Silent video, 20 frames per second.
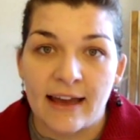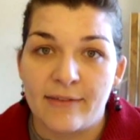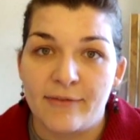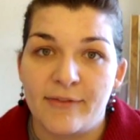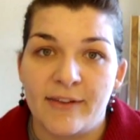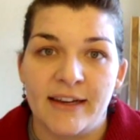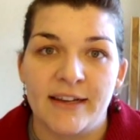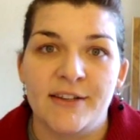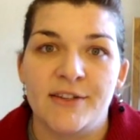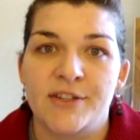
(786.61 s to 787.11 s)
I
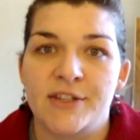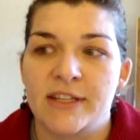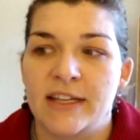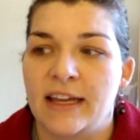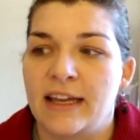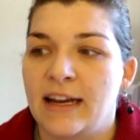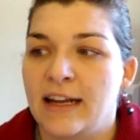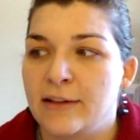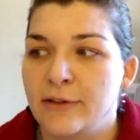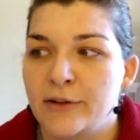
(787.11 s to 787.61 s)
finished
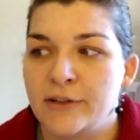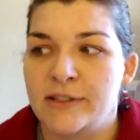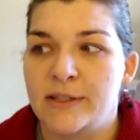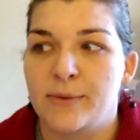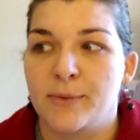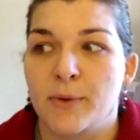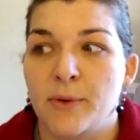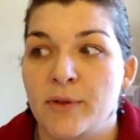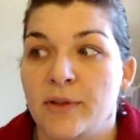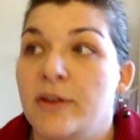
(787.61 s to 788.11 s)
and I looked
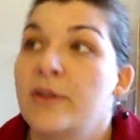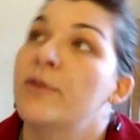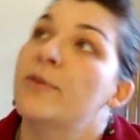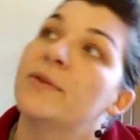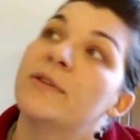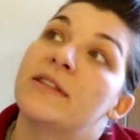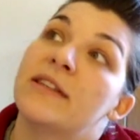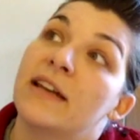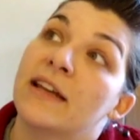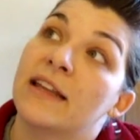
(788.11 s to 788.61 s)
at Roland, who
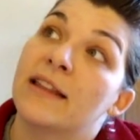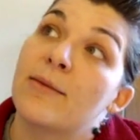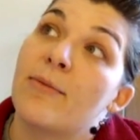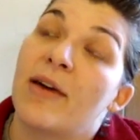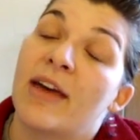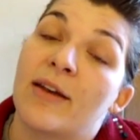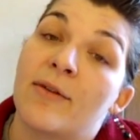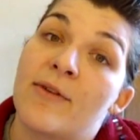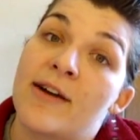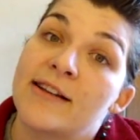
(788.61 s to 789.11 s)
was sitting at the
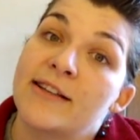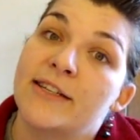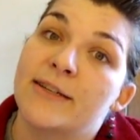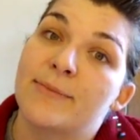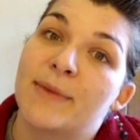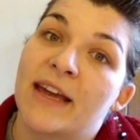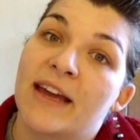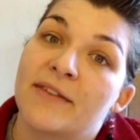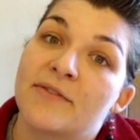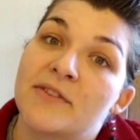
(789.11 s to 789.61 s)
bed
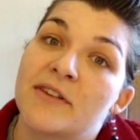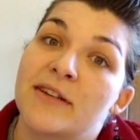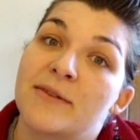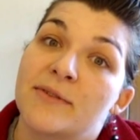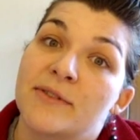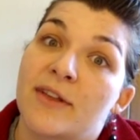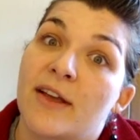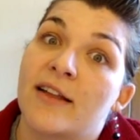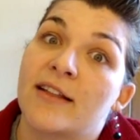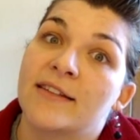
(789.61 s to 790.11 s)
watching me after he
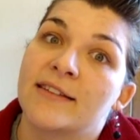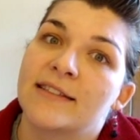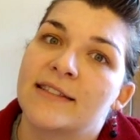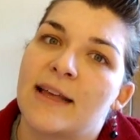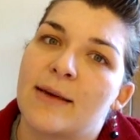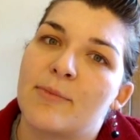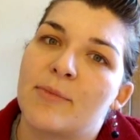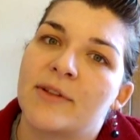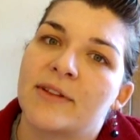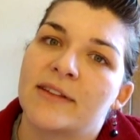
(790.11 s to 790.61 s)
was all
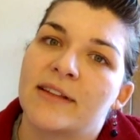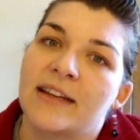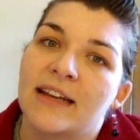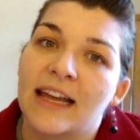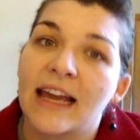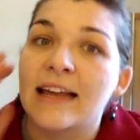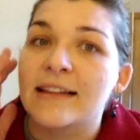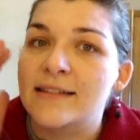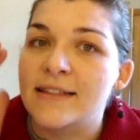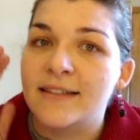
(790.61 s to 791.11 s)
assembled, and
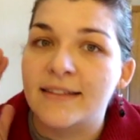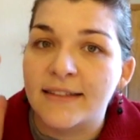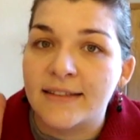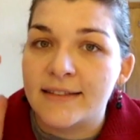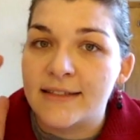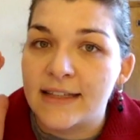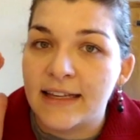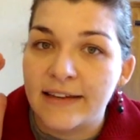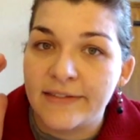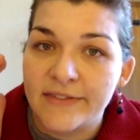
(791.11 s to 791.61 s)
he has his little
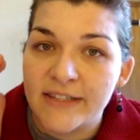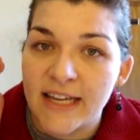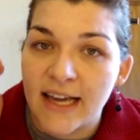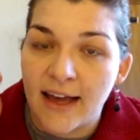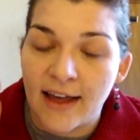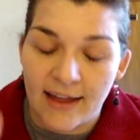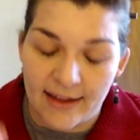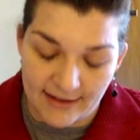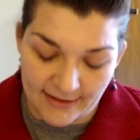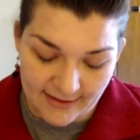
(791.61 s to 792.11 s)
safety
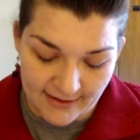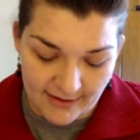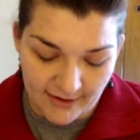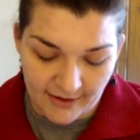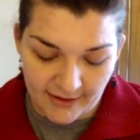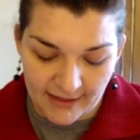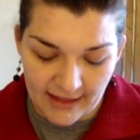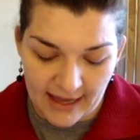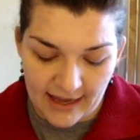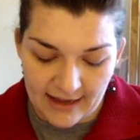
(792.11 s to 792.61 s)
eyes and
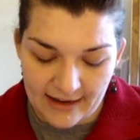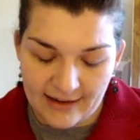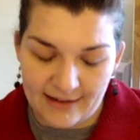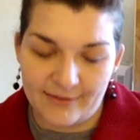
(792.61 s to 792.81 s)
all that.